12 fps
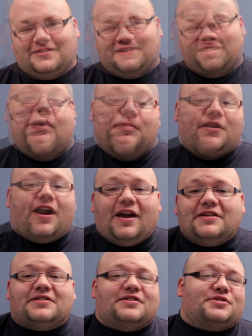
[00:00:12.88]
What's up,
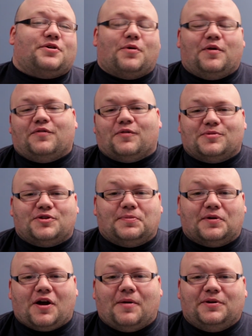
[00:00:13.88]
guys? It is Corey from
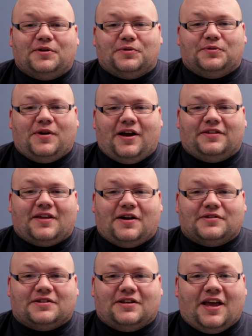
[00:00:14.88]

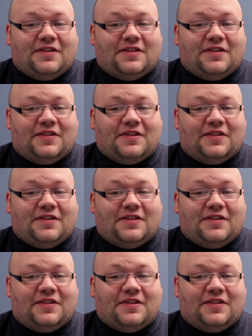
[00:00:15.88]
SuperKamiGuru9000,